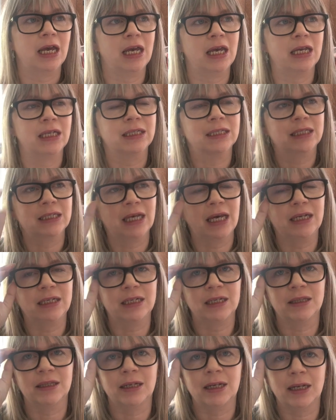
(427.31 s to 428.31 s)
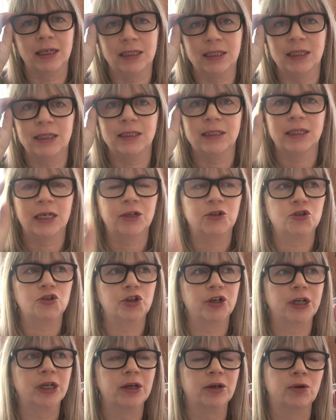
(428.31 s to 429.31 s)
it's set in the 19th
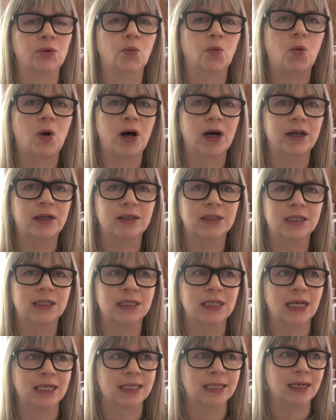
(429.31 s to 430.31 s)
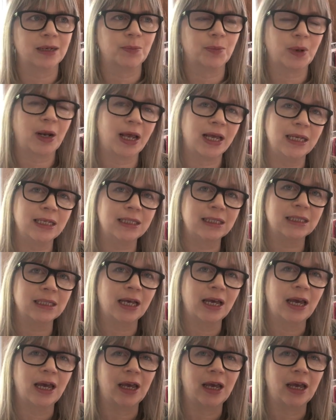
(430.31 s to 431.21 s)
century on a wild and desolate place.